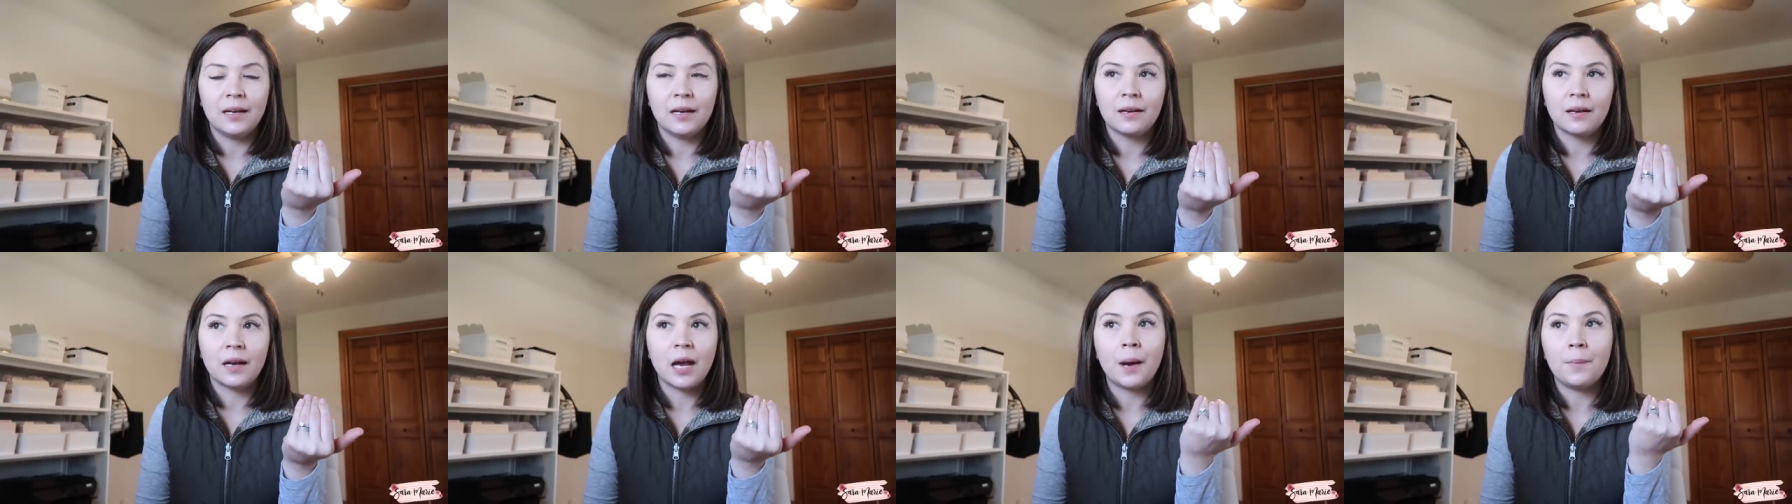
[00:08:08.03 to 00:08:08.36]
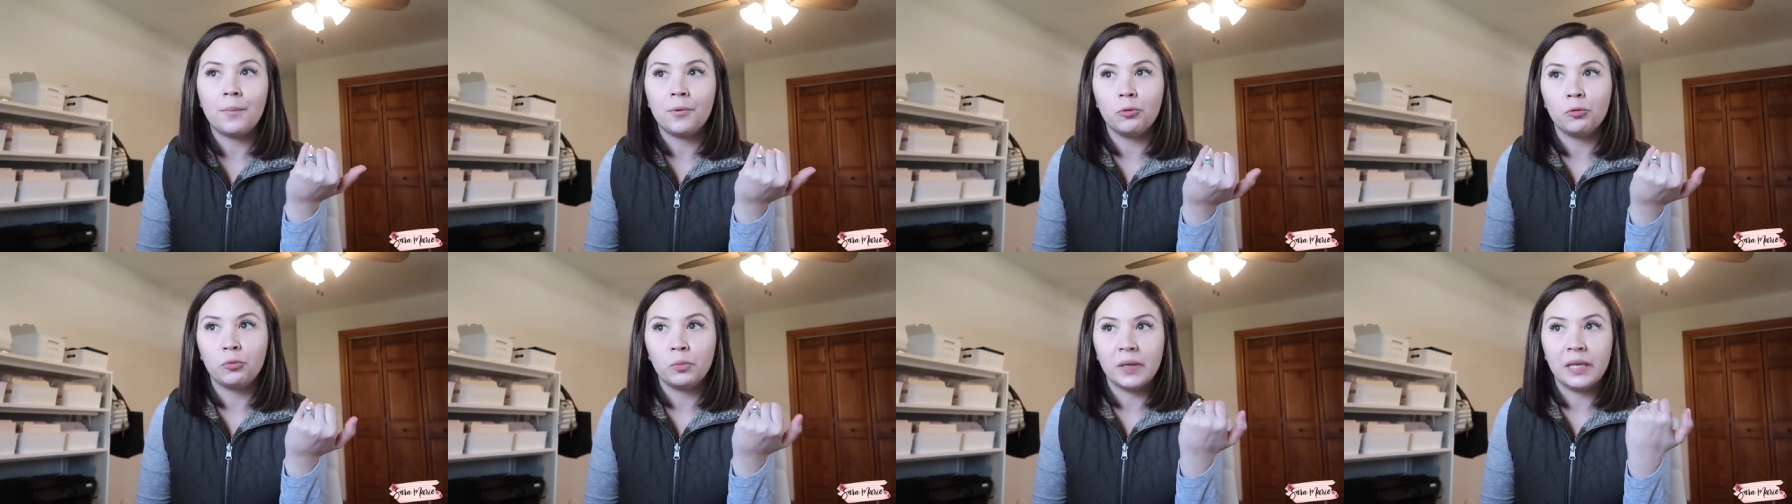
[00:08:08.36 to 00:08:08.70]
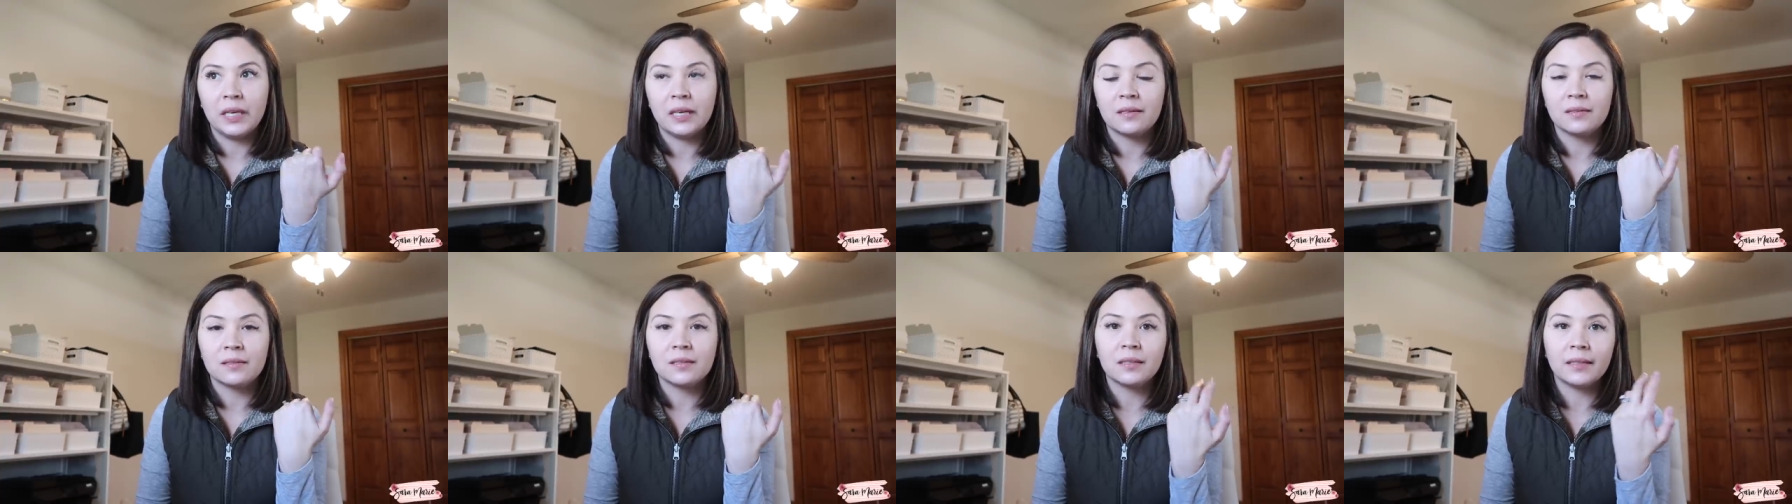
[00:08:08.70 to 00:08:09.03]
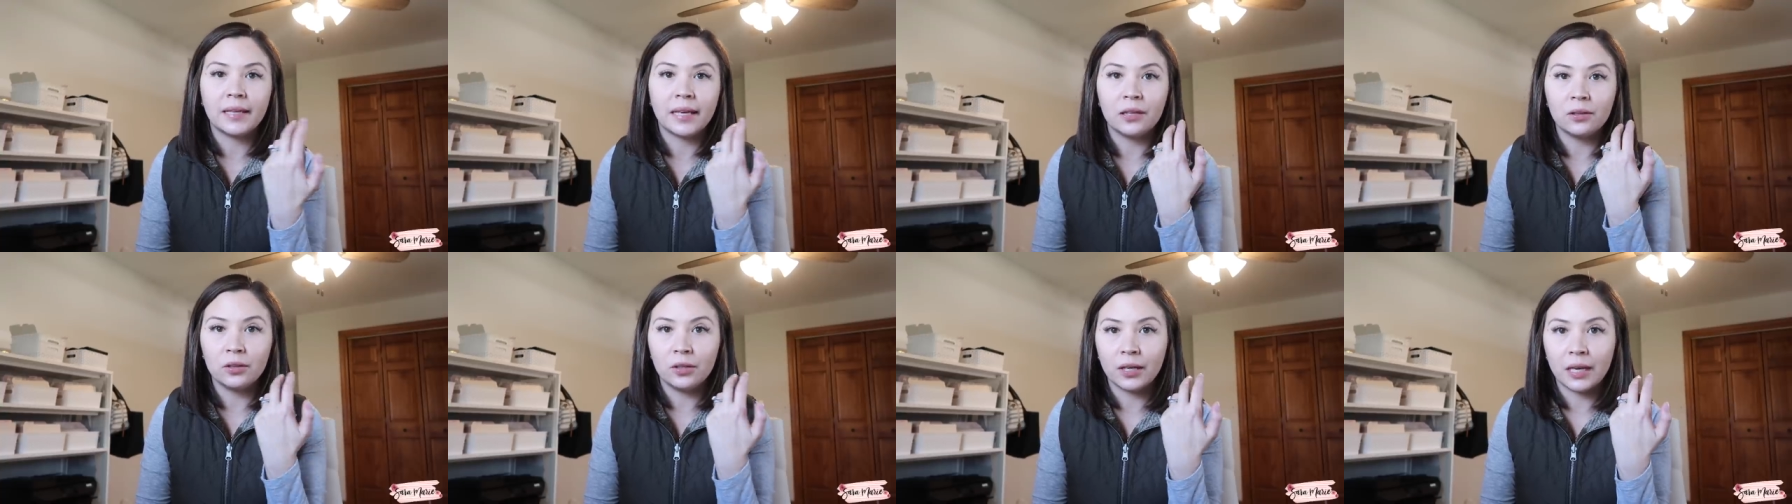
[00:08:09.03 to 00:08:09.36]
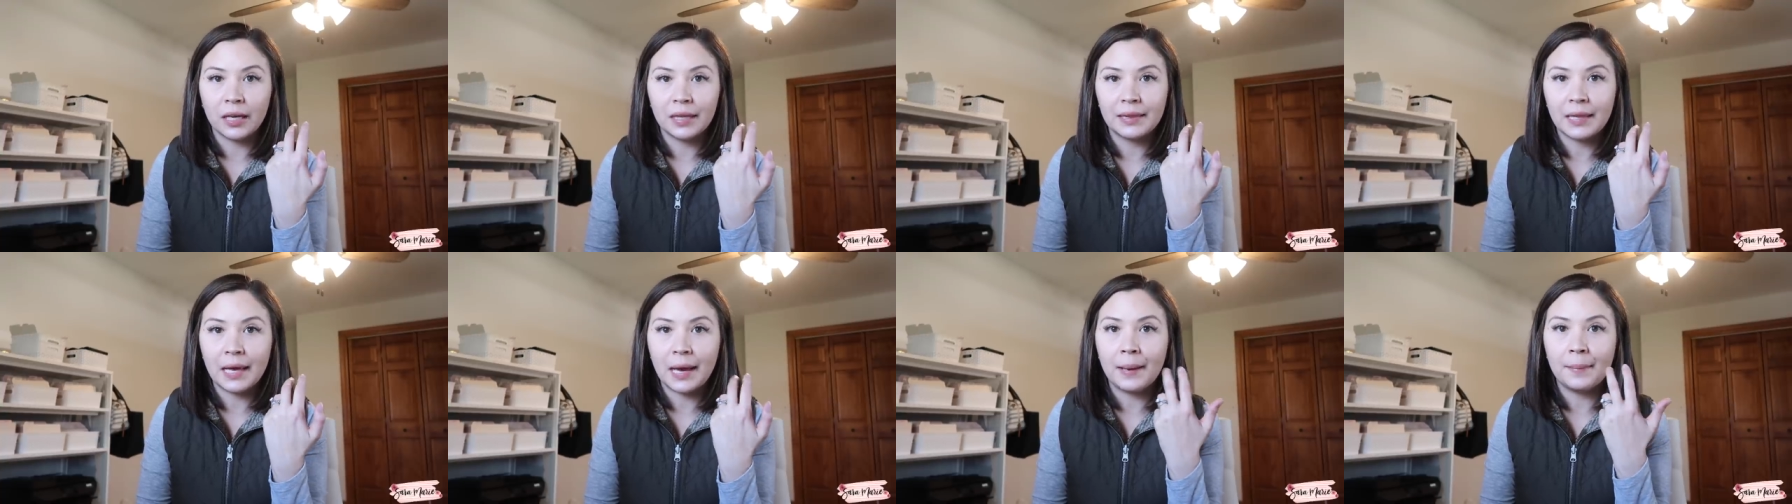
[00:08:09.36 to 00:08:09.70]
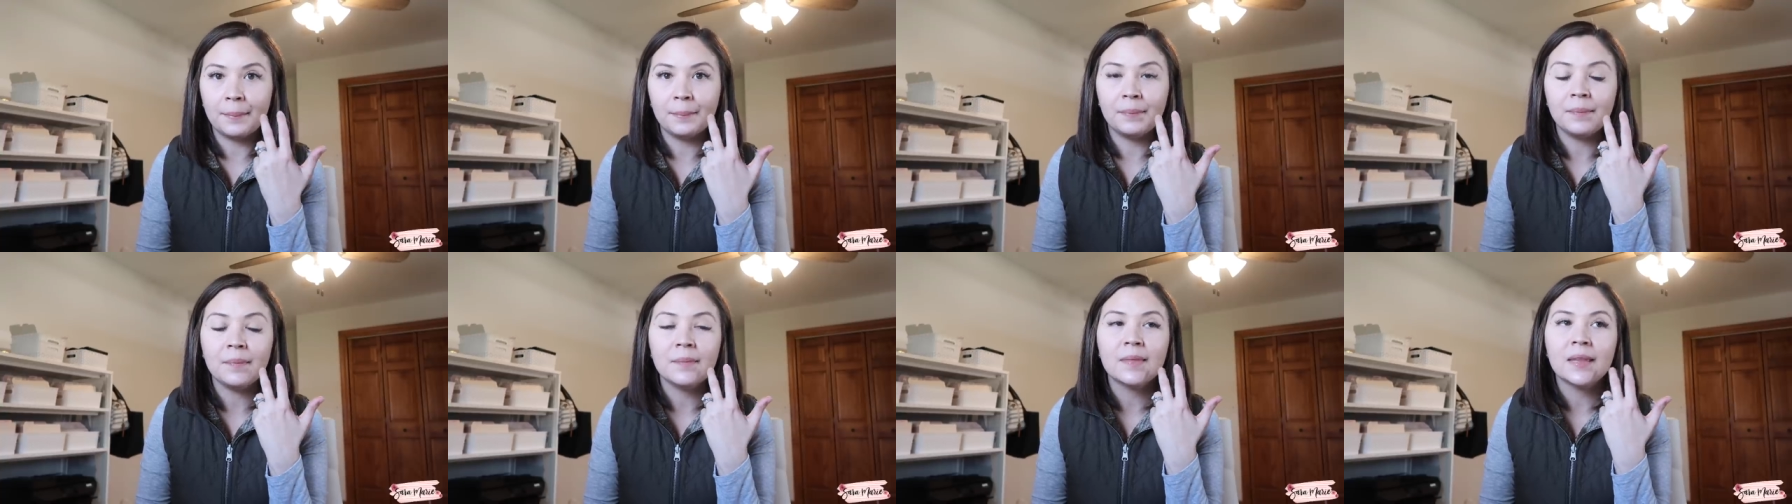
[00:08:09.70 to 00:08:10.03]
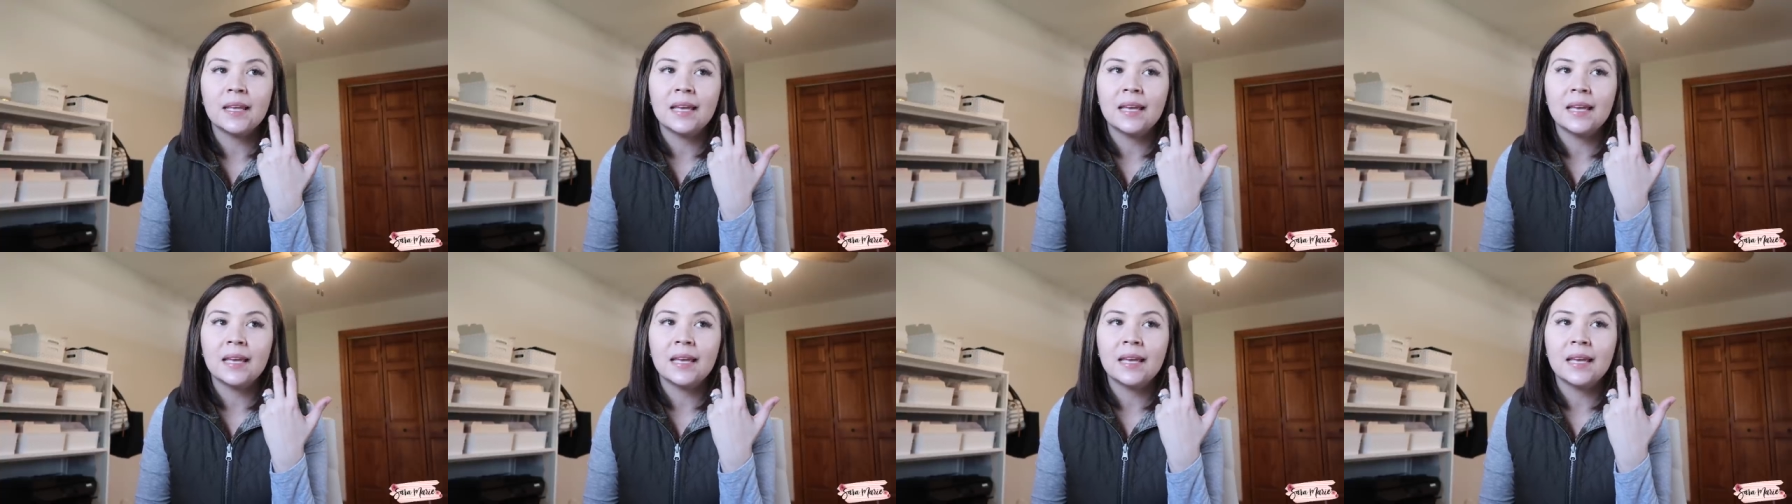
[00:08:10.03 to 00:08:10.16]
a couple weeks to like look at them.